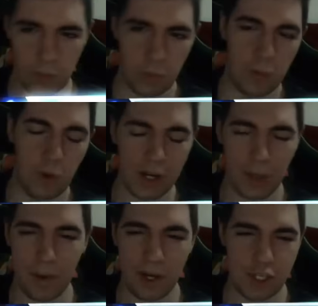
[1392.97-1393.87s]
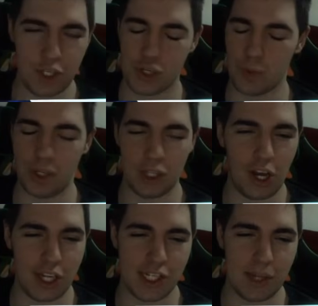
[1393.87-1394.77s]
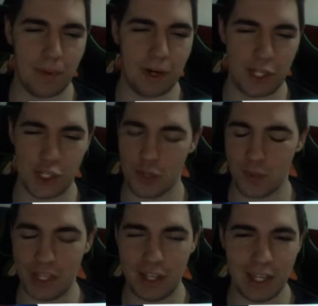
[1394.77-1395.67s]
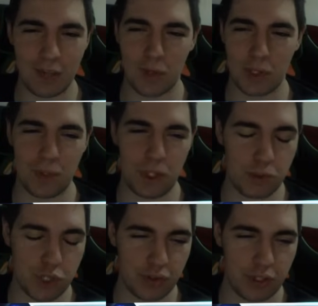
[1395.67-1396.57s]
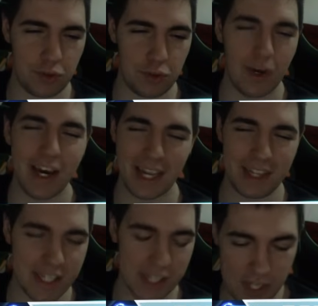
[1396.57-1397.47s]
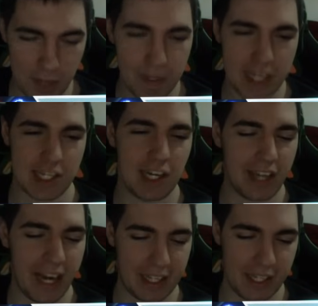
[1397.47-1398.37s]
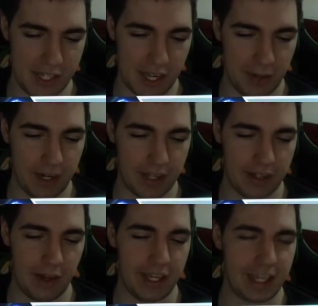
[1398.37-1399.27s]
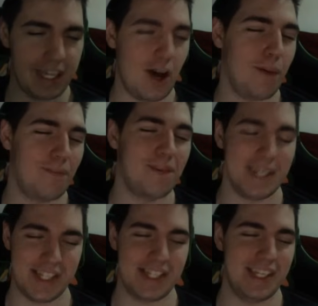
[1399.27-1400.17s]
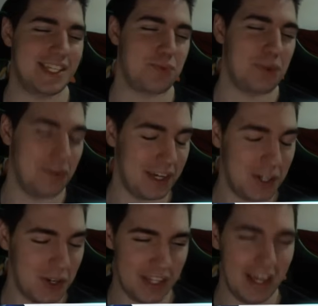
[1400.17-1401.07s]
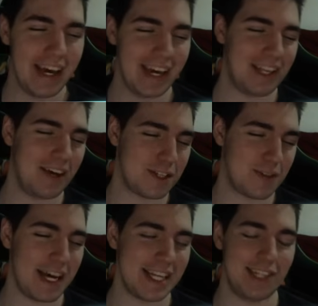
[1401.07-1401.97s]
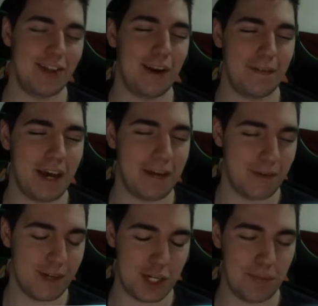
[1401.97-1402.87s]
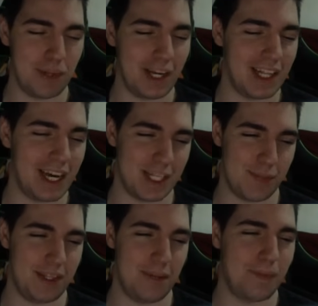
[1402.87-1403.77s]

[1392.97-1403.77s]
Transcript: We won a bunch, we lost a bunch, we did what we usually do, and this is the best Galactus deck right now. Like, obviously, it's really good. It also has a lot of diverging playlines with the